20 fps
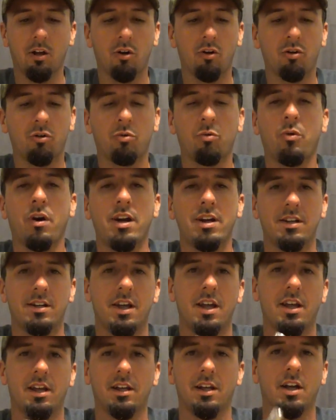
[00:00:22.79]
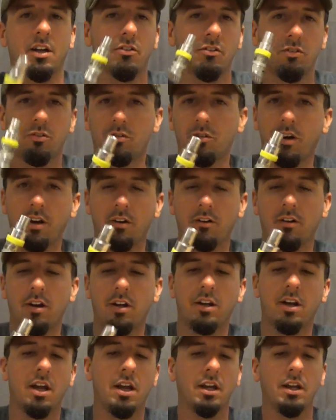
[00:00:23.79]
Great tank, guys.
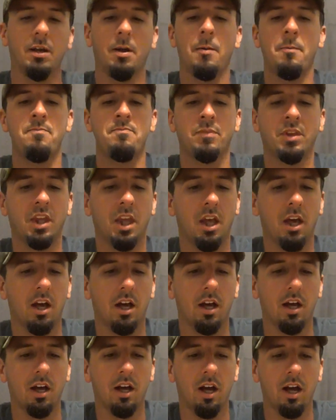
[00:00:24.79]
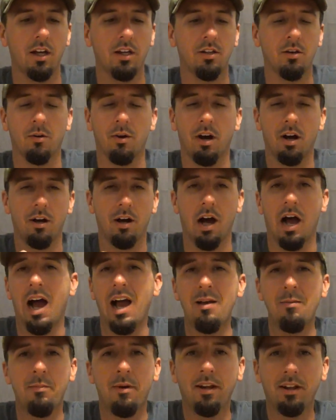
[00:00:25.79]
Great tank.
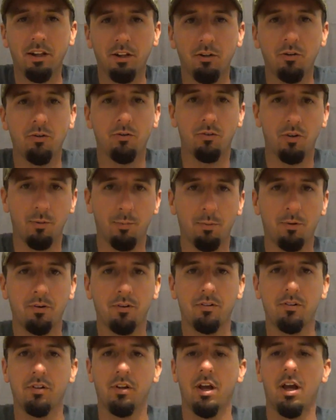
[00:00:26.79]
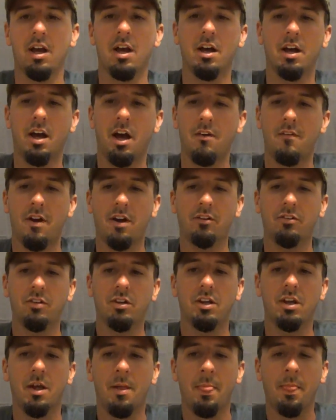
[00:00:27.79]
I mainly do drippers.
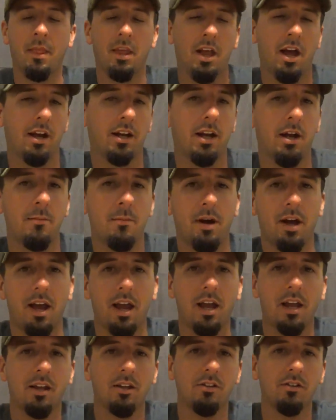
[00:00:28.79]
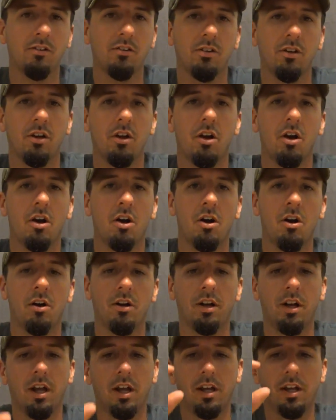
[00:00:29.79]
I got my hands
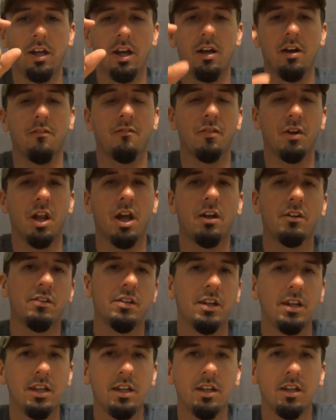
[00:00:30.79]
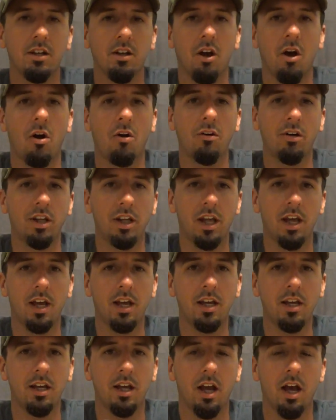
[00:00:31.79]
on a Velocity
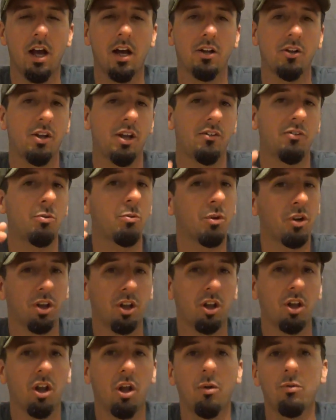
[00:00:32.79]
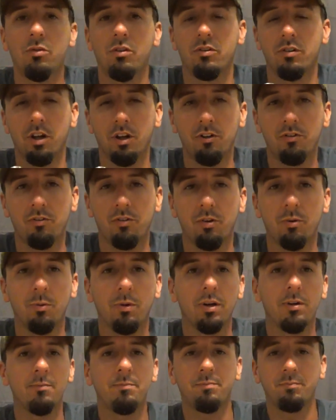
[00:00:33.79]
RDA. It's actually one of the clones. It's not a true
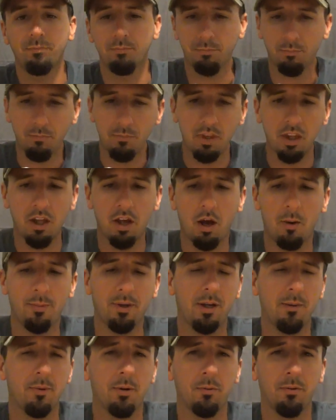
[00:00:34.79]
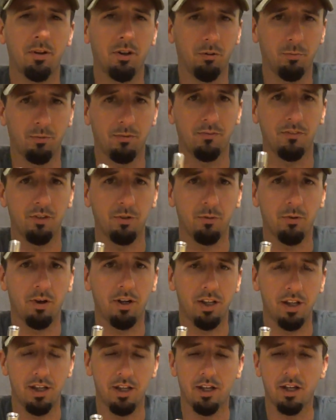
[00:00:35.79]
one. I'll be coming up with a little review on
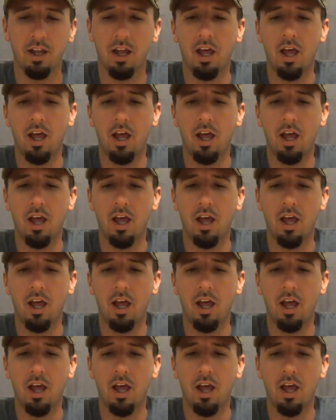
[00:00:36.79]
it.